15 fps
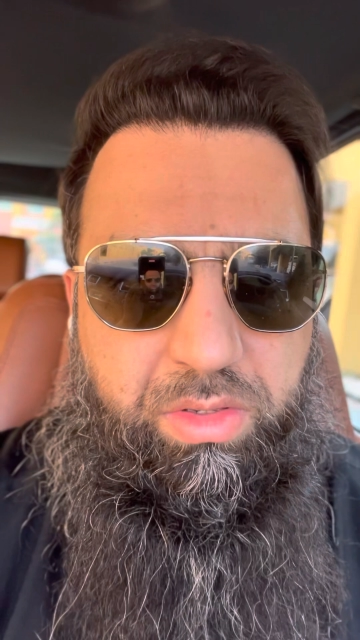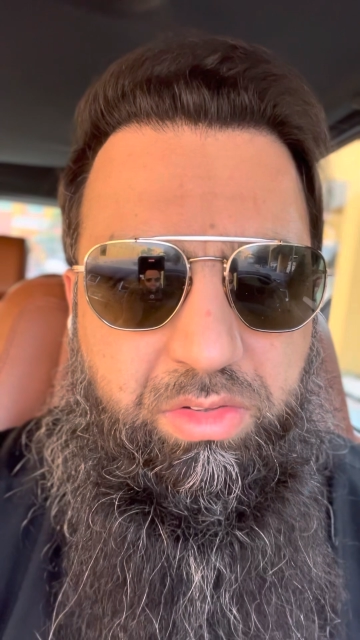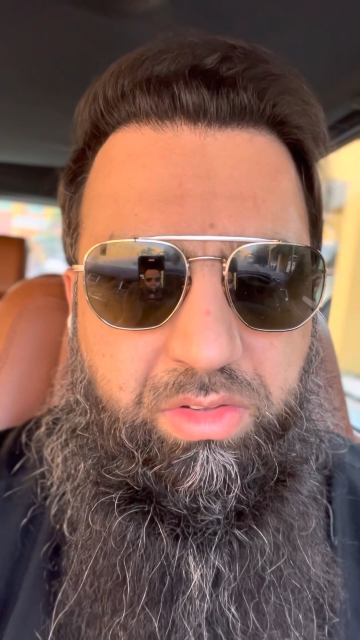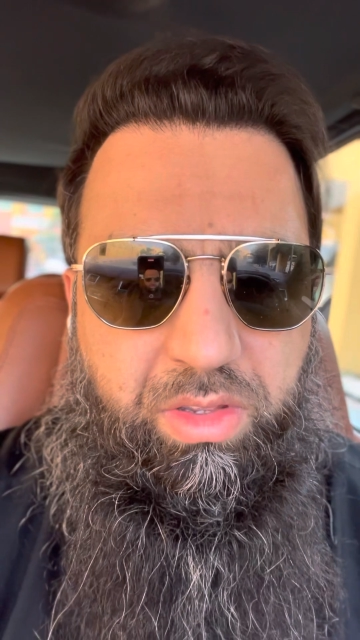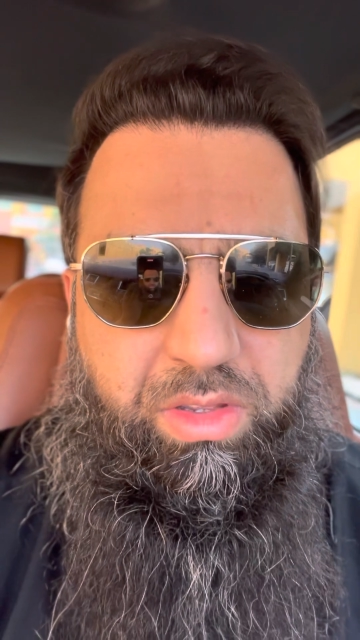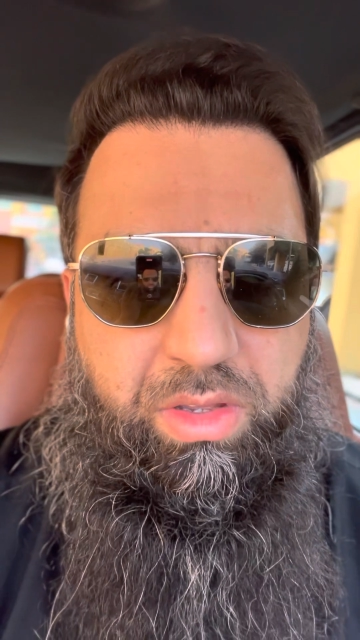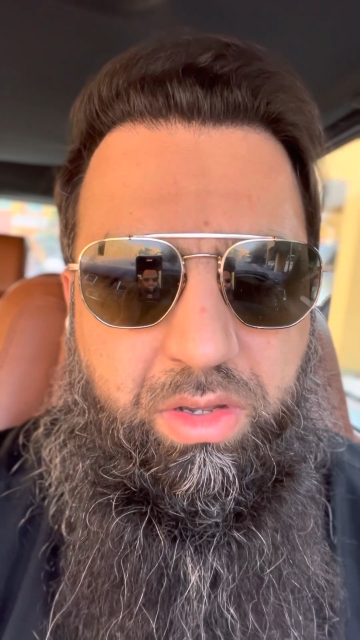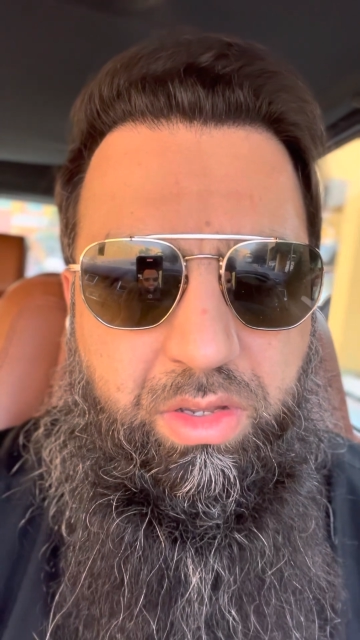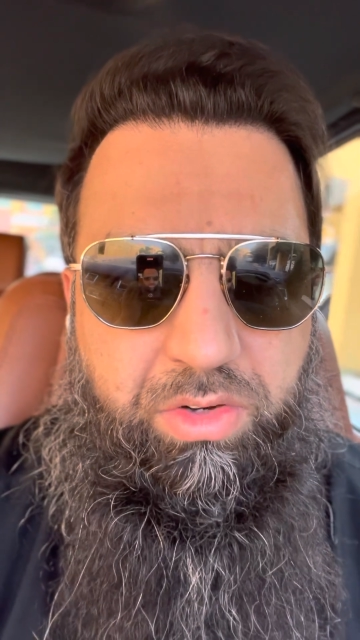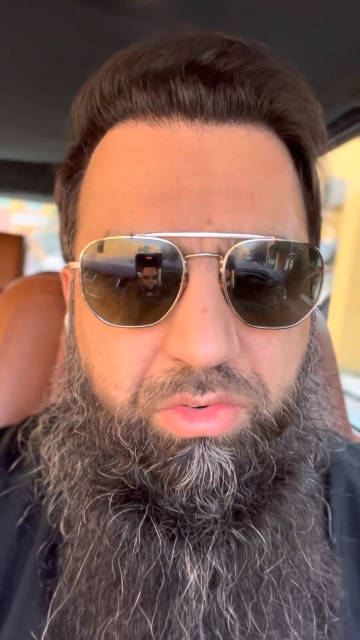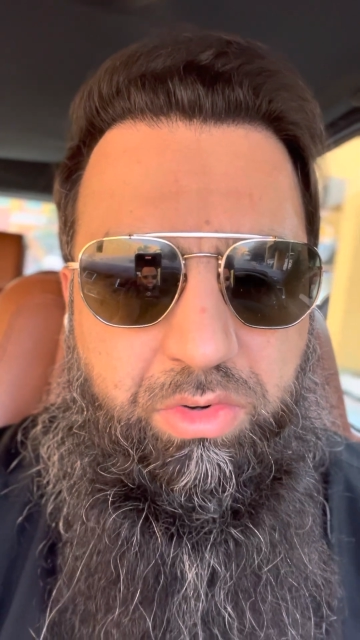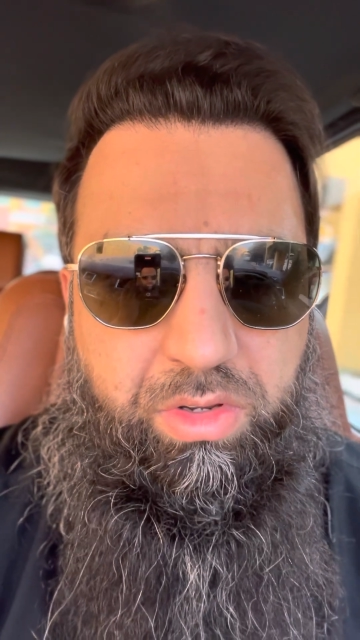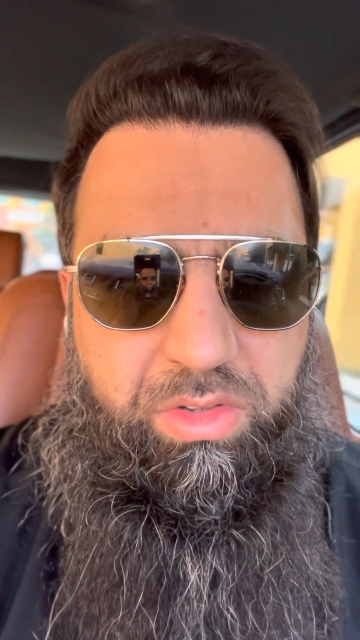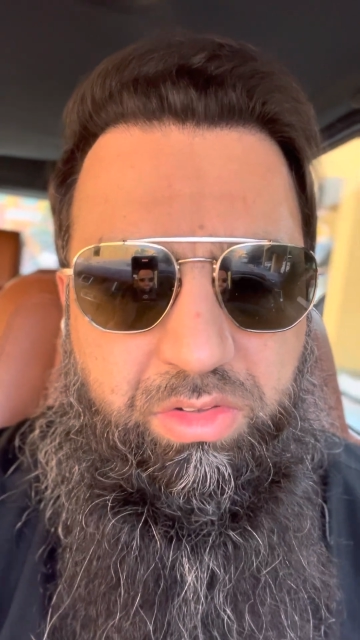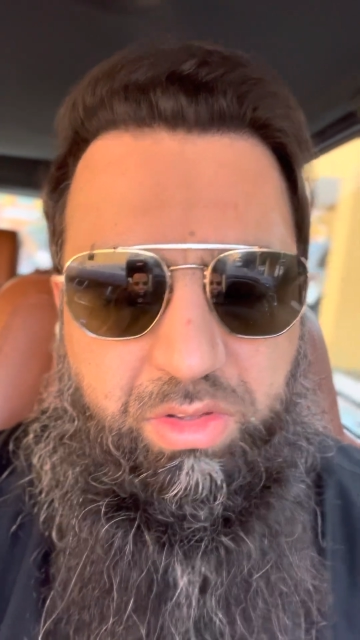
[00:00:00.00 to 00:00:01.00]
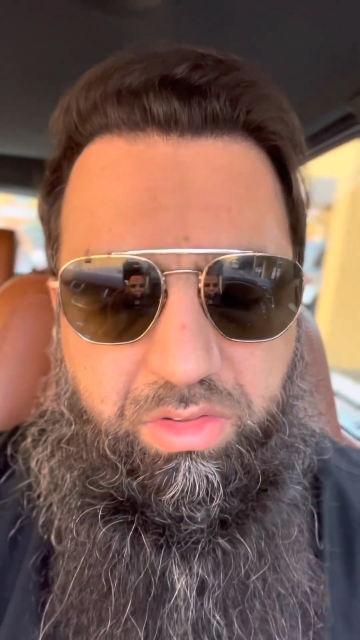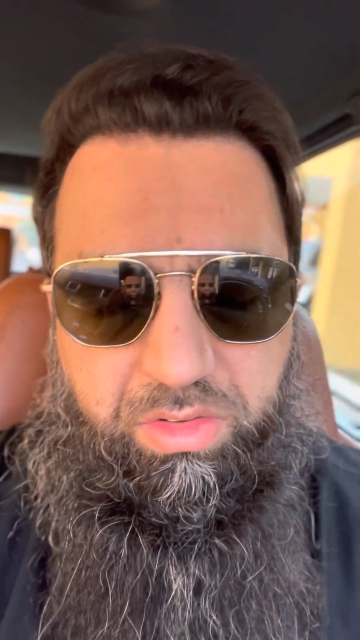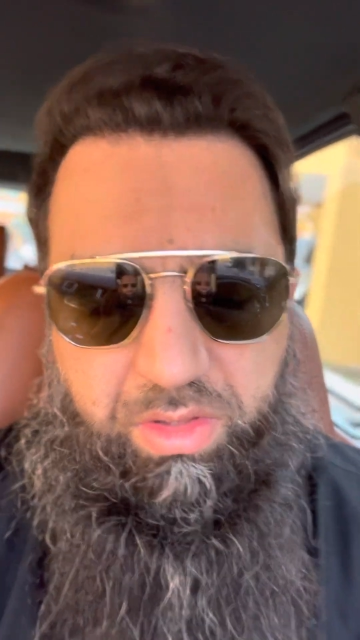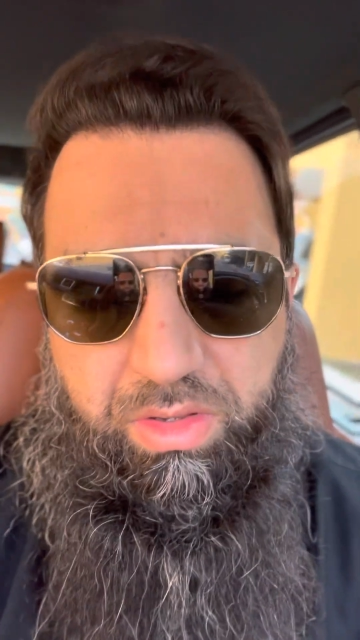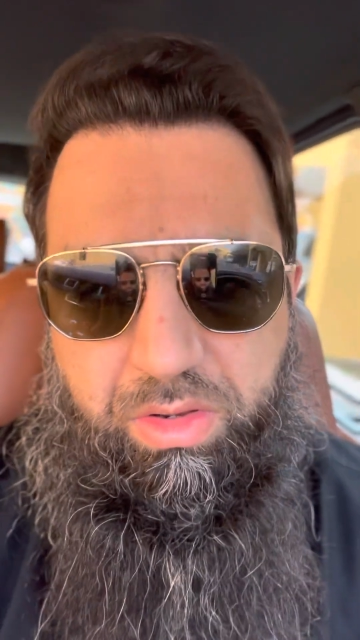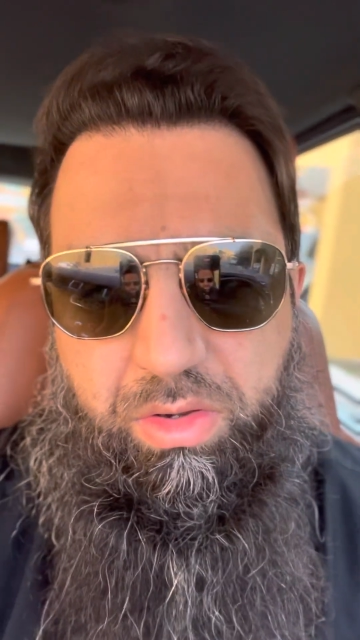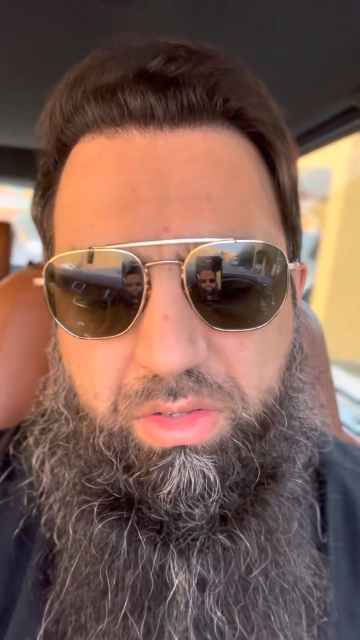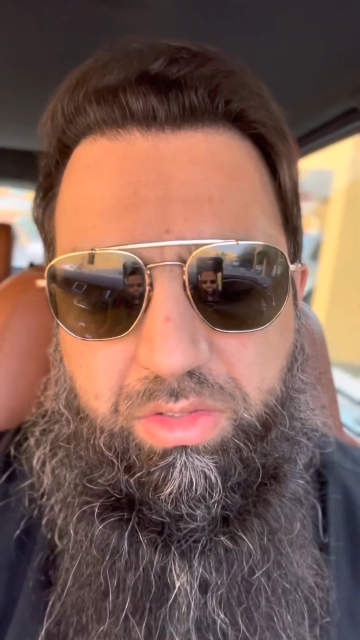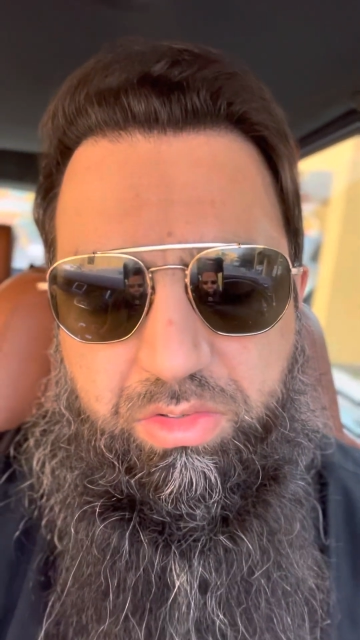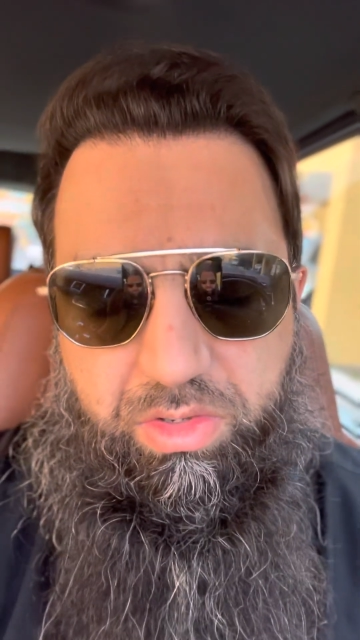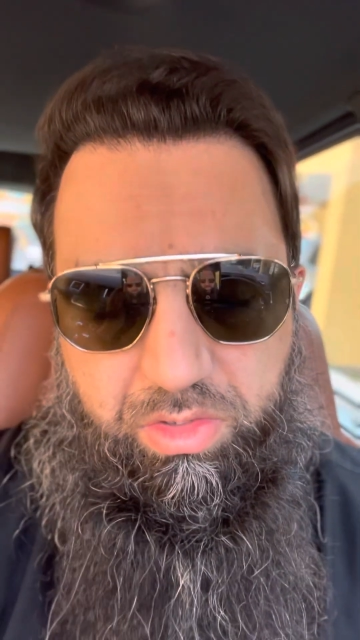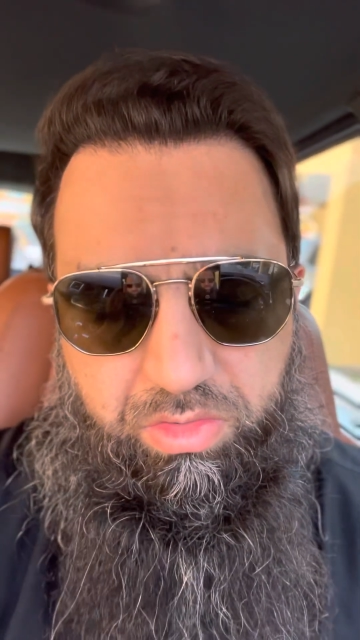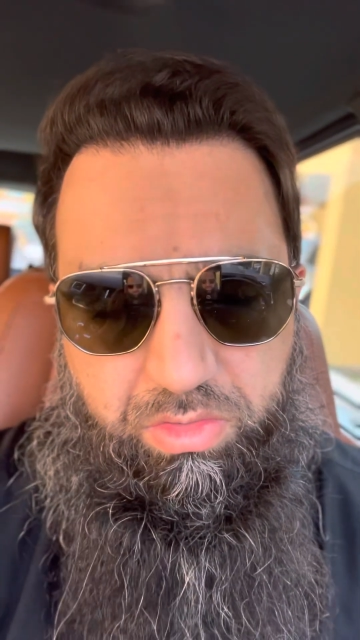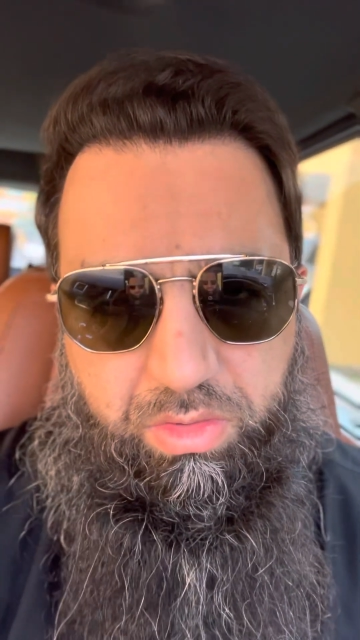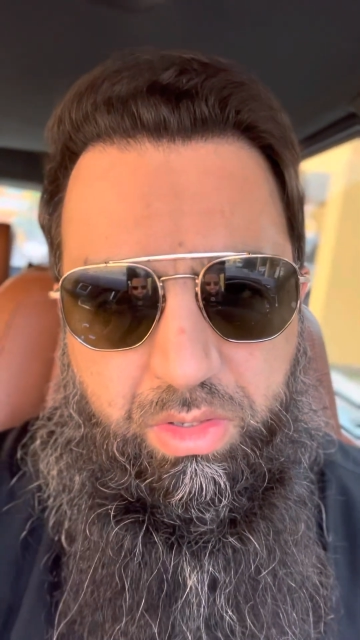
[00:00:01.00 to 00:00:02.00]
psychiatrists and
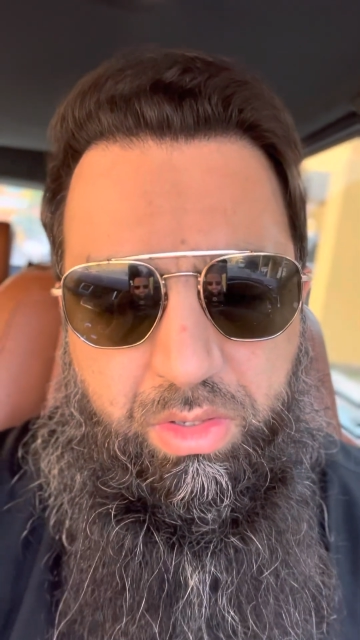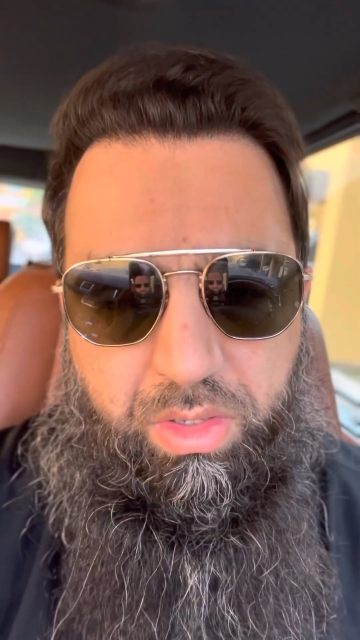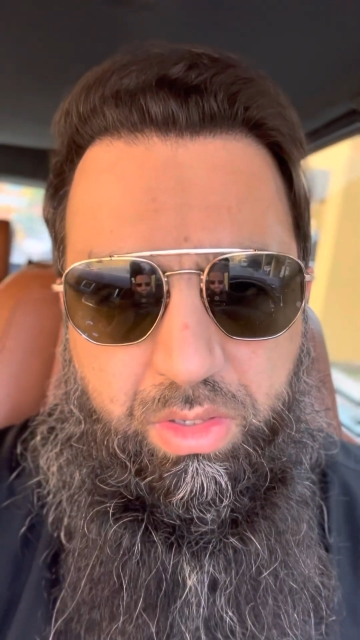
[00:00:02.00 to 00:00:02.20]
psychologists